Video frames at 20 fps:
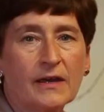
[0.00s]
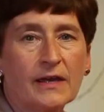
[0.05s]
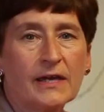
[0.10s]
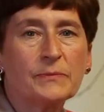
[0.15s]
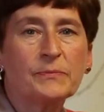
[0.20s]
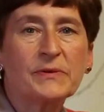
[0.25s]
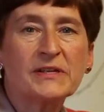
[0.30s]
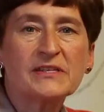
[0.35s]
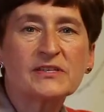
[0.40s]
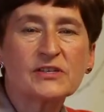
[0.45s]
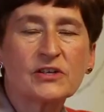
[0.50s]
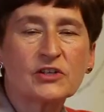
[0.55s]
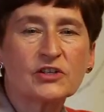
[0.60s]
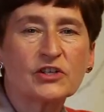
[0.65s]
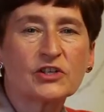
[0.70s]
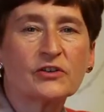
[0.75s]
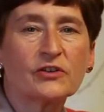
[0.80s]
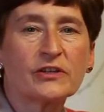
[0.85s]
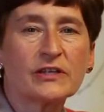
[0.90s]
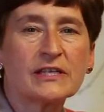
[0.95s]
He'd been
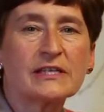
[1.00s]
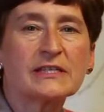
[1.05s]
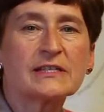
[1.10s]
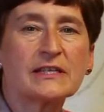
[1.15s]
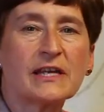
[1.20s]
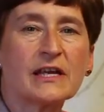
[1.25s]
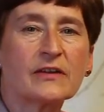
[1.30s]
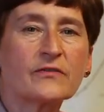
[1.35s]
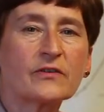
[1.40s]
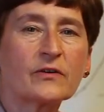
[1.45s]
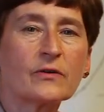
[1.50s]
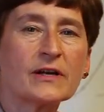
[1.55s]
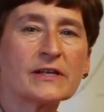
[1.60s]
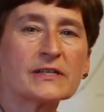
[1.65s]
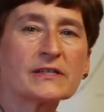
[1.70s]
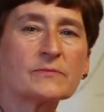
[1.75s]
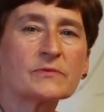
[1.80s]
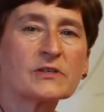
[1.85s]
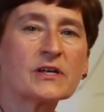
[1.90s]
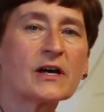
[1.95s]
searching on the internet for
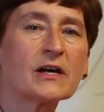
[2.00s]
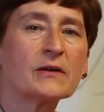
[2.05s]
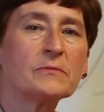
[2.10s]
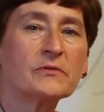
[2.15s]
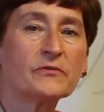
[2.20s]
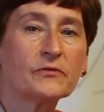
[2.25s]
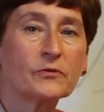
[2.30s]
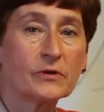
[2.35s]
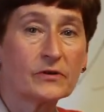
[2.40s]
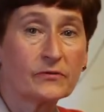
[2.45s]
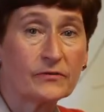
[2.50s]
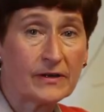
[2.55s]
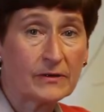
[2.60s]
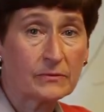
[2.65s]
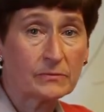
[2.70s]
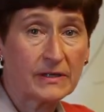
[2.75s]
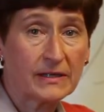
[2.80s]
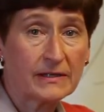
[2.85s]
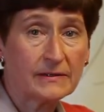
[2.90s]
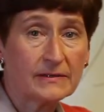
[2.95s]
quite some time before he
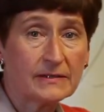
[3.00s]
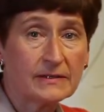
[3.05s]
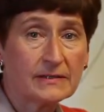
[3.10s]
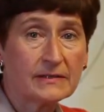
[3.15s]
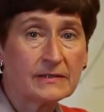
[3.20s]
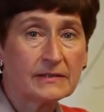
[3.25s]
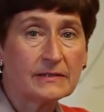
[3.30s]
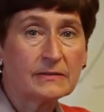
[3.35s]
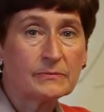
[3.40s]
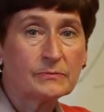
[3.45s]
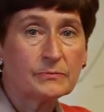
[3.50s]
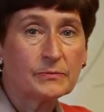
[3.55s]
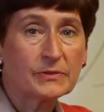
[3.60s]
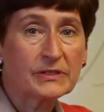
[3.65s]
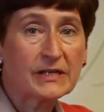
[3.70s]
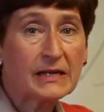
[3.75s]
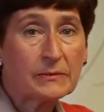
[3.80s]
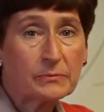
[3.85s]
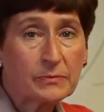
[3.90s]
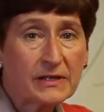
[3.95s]
found me,
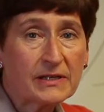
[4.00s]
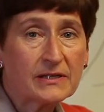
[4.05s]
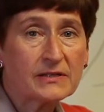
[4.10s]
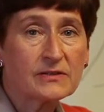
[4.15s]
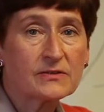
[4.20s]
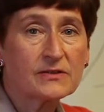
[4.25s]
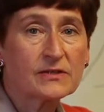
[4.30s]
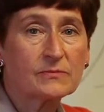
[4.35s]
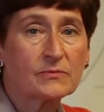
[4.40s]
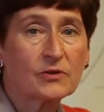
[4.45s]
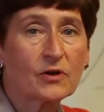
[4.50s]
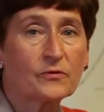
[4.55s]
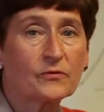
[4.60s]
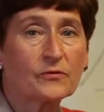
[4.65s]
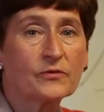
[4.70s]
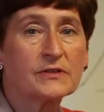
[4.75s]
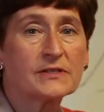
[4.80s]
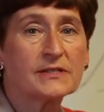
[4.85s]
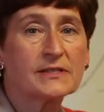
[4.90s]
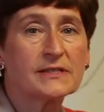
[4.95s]
but I'd been to some
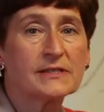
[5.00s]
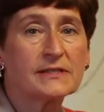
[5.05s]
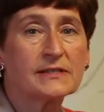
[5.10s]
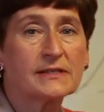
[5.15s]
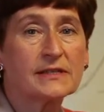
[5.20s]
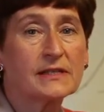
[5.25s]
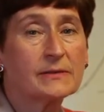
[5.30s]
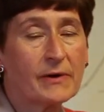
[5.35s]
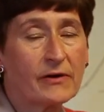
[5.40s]
conferences in